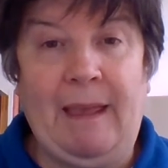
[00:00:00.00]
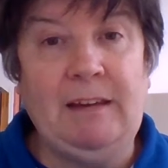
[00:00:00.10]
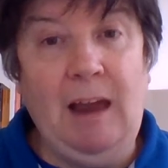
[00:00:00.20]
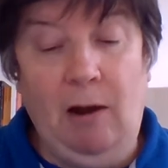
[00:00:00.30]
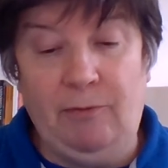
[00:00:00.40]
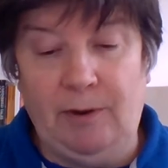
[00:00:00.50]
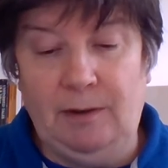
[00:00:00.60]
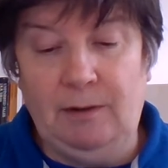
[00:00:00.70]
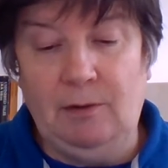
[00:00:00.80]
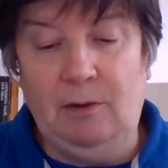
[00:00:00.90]

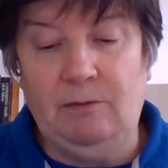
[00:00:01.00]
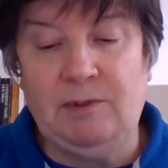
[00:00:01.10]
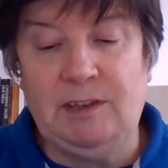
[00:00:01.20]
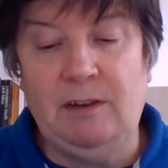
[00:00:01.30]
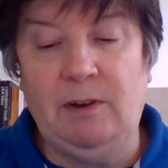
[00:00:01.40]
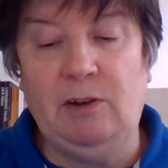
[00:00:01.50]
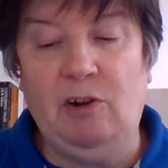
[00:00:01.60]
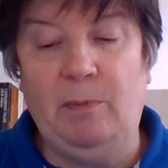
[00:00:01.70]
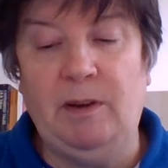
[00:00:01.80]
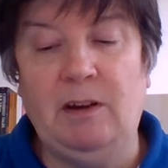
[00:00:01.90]
Calvin, on receiving a
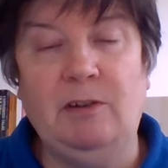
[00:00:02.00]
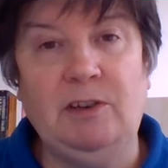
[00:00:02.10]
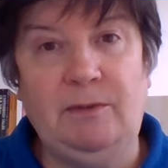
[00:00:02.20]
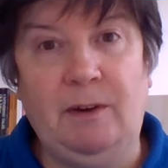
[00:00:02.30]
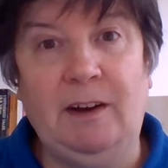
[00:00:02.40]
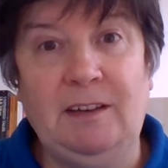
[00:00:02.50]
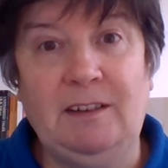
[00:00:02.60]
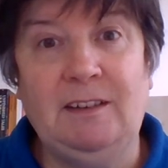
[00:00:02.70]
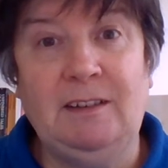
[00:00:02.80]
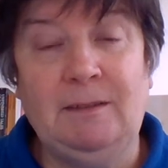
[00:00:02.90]
copy, notified
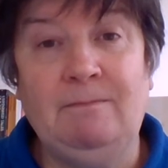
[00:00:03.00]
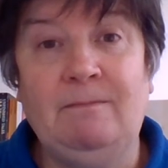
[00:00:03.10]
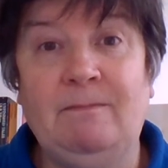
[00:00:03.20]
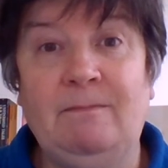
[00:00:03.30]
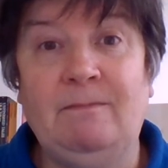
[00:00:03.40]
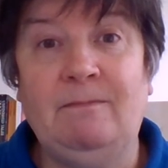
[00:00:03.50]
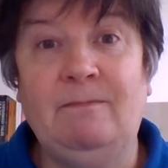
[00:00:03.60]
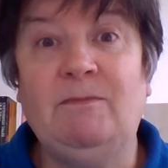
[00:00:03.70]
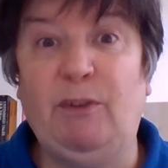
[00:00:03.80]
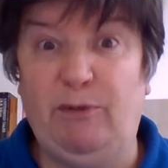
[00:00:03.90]

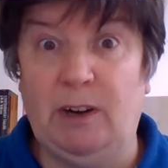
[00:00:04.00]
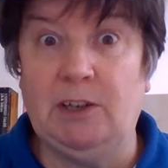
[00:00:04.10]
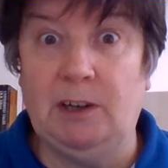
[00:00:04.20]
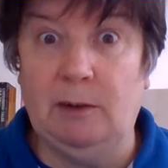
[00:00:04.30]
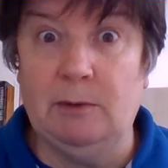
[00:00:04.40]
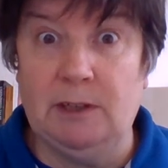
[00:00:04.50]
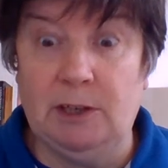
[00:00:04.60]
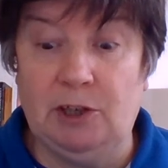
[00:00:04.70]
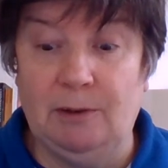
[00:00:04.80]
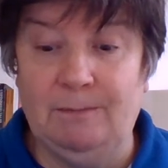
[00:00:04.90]
the French
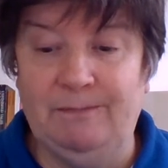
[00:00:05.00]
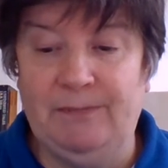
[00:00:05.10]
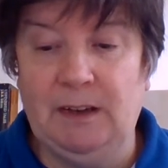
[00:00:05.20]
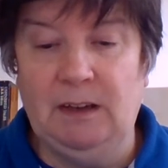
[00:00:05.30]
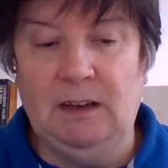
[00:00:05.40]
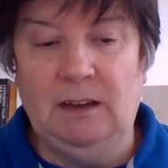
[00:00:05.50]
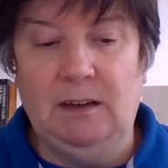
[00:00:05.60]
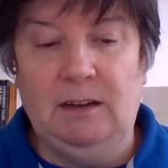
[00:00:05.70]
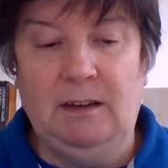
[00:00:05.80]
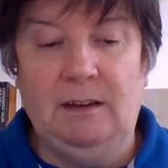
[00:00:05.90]
Inquisition.
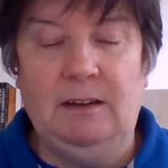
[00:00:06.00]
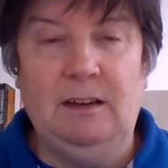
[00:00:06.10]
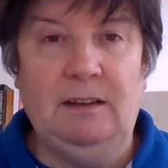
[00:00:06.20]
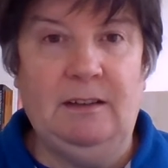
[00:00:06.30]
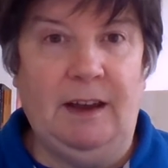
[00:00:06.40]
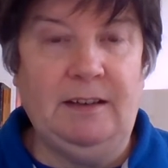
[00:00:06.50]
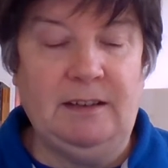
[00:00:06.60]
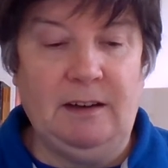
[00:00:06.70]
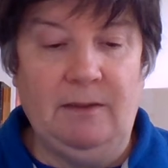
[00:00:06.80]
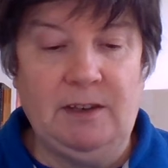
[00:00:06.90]
They
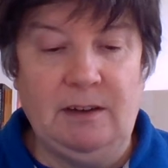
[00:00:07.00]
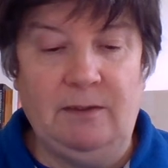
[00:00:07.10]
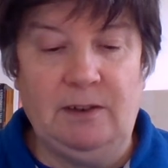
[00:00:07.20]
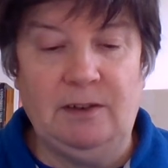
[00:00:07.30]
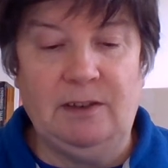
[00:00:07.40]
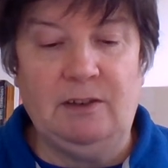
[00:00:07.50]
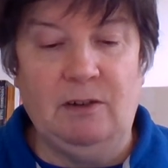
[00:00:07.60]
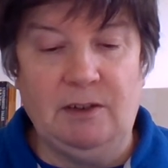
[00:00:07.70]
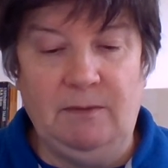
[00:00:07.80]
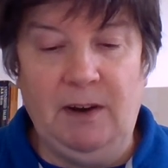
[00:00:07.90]
discovered Servetus had
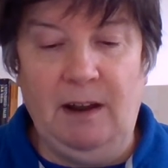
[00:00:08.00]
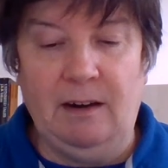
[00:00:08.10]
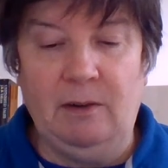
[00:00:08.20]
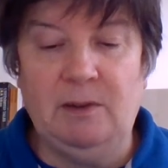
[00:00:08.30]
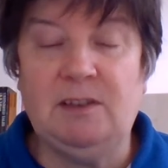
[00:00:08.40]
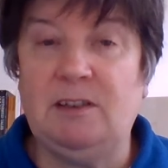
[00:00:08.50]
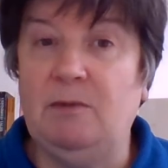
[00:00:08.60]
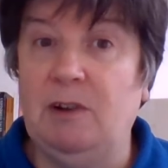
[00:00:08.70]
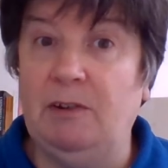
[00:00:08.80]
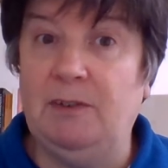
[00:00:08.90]
gone to Vienna and so
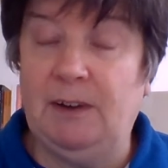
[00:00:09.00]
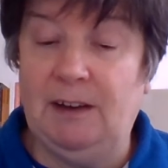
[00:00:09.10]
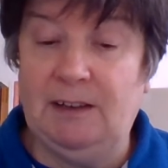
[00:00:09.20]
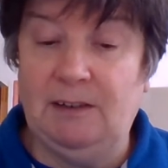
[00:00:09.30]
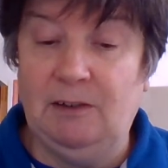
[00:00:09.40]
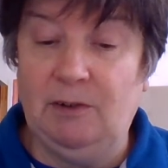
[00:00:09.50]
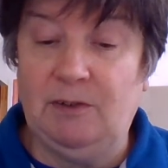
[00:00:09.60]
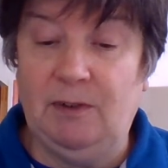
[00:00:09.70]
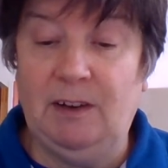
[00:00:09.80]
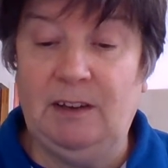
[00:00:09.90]

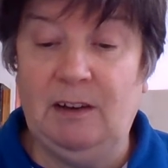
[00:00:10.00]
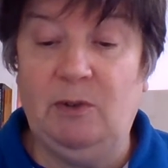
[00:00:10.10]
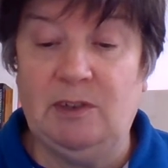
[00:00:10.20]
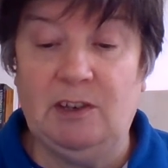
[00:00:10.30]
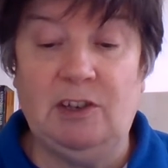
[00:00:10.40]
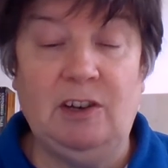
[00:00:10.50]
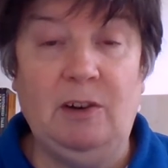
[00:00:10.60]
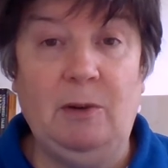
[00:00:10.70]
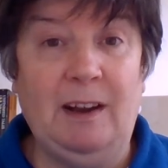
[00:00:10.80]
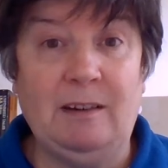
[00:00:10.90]
notified the Inquisition,
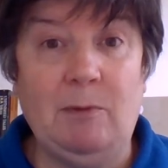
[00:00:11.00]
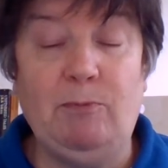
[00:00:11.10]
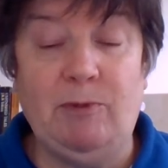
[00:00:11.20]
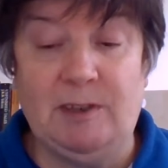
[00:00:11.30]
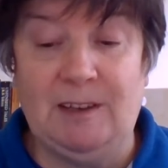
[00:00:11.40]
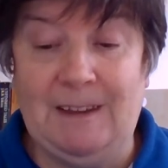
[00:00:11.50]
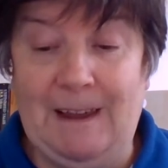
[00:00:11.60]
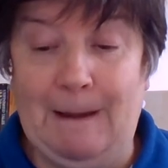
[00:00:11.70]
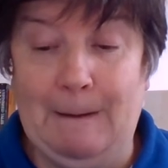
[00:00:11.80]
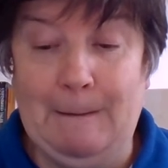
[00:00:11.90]
who had him imprisoned
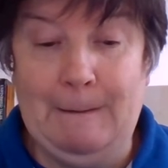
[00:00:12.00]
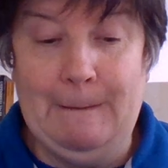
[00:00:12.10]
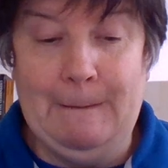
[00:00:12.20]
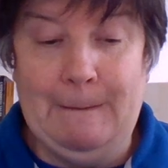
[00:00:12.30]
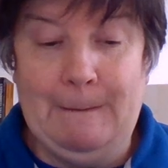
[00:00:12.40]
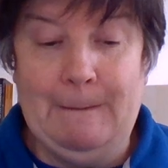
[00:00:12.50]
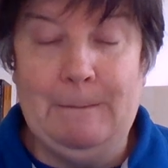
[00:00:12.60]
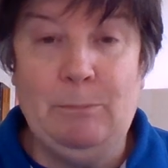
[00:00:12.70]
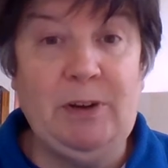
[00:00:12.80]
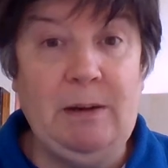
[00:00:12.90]
there.
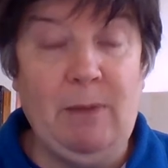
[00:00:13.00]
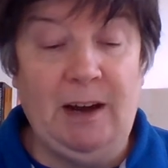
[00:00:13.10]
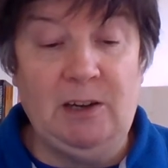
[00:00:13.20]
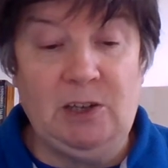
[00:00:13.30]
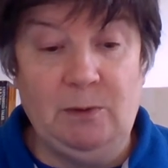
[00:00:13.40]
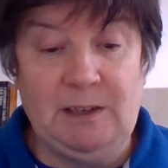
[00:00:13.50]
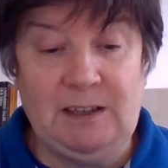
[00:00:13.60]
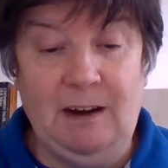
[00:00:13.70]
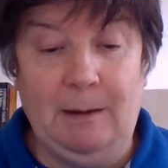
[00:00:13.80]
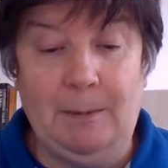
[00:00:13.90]
But he managed to
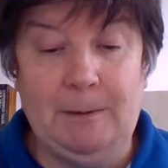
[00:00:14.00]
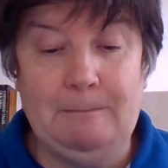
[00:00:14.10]
escape.